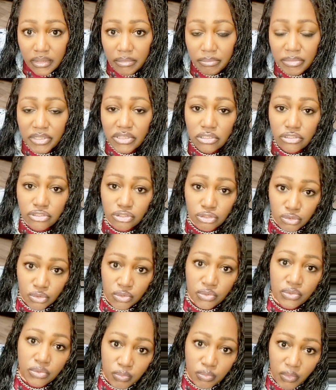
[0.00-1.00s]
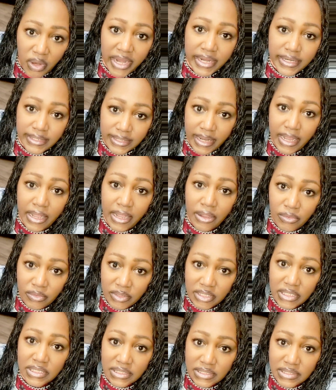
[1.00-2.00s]
But the truth right now
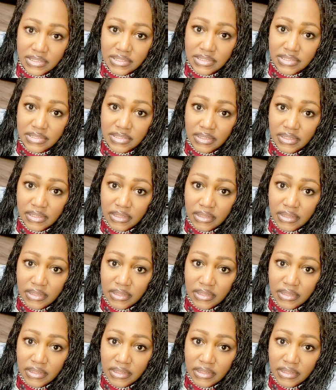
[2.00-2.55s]
is